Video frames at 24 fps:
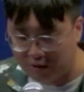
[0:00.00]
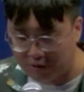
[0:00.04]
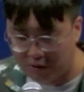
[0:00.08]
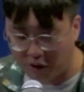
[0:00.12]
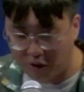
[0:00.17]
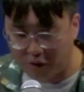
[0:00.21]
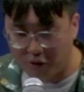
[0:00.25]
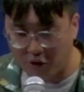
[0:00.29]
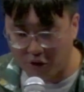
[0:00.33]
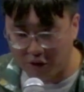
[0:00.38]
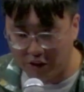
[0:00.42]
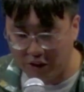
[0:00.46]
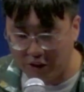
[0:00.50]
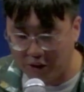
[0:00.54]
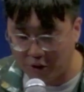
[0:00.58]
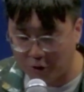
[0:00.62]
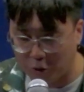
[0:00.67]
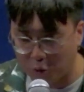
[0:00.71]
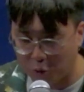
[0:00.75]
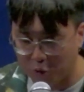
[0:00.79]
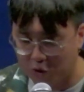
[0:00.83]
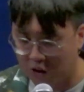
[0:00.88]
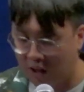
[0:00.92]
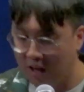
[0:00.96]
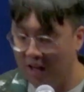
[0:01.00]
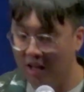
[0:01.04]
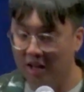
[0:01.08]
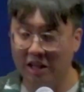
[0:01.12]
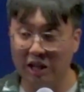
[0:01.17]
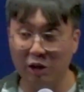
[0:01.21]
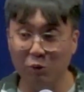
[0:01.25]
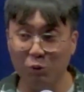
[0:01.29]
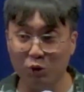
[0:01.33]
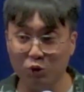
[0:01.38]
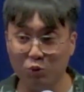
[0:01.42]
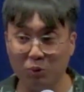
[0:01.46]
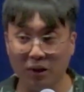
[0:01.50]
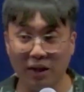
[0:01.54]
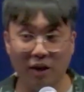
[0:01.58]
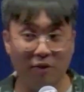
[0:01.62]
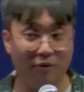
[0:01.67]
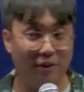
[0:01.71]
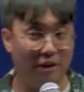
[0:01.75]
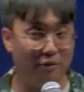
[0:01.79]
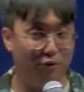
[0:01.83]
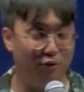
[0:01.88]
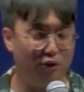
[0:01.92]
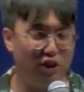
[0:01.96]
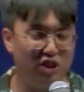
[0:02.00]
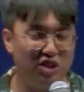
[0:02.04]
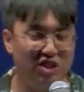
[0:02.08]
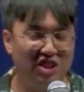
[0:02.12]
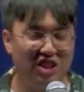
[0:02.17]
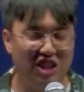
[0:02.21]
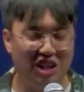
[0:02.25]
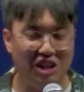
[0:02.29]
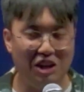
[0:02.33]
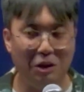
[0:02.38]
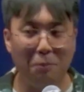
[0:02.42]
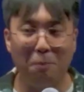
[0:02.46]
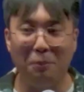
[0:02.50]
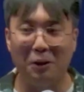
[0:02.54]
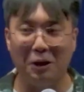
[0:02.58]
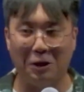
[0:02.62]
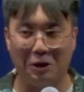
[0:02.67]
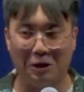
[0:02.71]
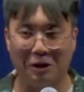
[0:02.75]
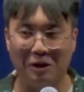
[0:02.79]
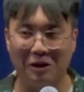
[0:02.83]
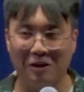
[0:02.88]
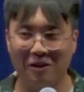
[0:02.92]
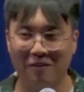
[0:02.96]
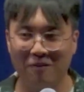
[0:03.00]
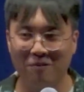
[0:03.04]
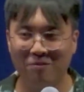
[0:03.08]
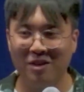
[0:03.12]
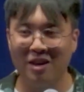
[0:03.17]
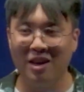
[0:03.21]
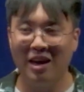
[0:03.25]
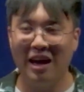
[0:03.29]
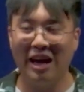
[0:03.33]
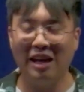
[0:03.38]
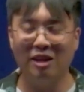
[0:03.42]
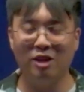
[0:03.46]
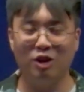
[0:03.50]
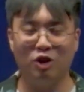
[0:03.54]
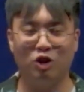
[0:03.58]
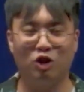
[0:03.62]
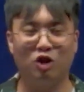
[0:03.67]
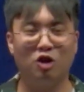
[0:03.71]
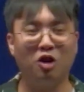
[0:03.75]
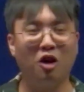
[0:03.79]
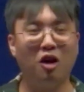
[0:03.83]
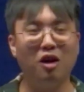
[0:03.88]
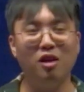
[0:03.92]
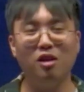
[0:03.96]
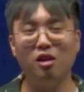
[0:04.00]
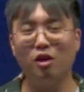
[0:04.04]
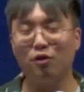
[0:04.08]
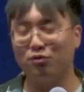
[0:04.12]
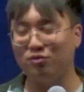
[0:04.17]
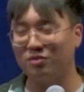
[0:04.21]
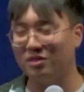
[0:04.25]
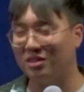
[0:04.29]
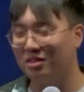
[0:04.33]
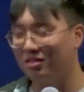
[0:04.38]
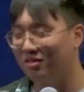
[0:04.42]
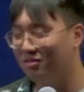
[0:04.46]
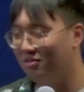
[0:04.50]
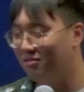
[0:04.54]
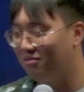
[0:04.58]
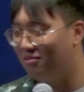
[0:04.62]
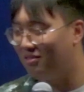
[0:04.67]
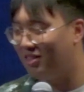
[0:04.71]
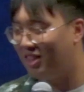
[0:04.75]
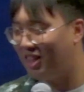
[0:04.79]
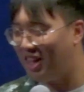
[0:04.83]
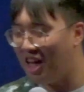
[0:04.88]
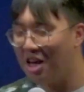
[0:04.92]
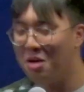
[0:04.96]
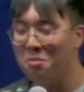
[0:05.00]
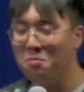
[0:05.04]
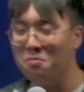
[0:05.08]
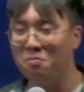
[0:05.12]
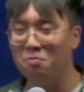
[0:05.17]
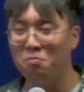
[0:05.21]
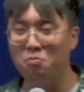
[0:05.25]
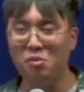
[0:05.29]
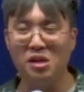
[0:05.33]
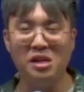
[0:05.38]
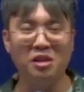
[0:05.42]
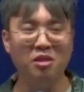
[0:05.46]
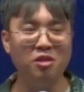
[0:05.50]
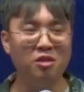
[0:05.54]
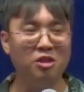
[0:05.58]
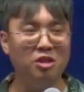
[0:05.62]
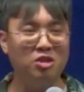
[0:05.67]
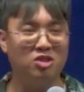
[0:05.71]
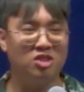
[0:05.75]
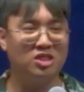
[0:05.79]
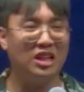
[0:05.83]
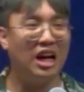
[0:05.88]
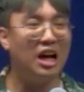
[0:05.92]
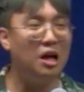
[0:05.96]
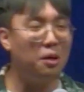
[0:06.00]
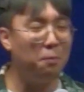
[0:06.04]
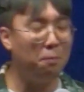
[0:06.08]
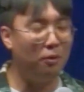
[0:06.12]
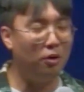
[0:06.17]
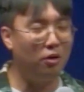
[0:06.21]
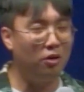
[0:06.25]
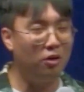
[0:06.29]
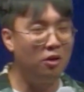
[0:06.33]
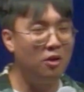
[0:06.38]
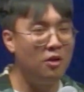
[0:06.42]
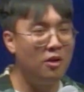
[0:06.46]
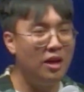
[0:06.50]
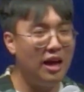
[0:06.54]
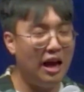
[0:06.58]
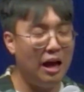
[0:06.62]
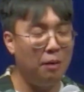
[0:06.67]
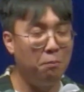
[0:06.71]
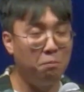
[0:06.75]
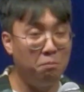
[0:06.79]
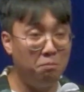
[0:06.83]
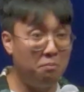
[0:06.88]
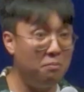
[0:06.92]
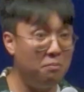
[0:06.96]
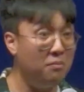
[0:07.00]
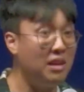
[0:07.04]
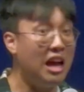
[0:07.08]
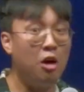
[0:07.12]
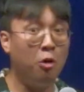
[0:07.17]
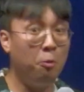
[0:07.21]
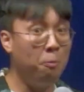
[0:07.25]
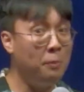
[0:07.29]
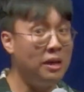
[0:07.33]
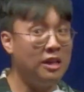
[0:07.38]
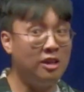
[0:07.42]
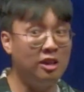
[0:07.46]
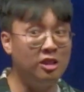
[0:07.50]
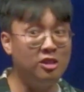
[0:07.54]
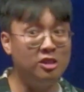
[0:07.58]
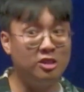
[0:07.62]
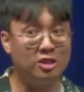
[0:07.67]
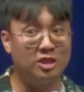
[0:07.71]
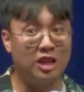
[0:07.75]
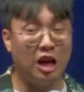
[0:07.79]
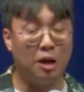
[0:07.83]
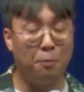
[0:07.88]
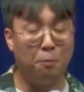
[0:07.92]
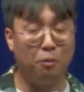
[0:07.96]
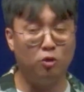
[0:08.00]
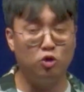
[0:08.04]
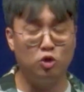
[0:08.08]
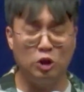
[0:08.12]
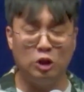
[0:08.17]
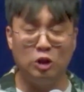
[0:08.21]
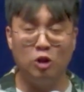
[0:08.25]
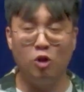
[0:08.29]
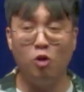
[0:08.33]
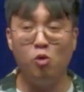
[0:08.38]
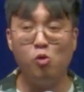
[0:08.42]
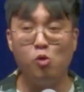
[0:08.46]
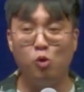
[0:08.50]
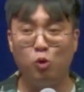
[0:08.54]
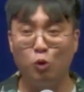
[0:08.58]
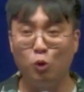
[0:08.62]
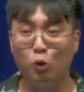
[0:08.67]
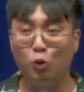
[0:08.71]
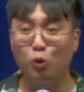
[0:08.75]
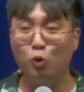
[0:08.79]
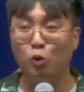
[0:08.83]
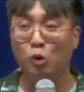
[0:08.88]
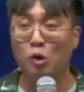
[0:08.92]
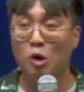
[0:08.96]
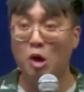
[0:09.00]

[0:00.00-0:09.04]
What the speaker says: for 14-year-olds, he was one of our first guinea pig. And the thought of him being disciple and now making disciples, you know who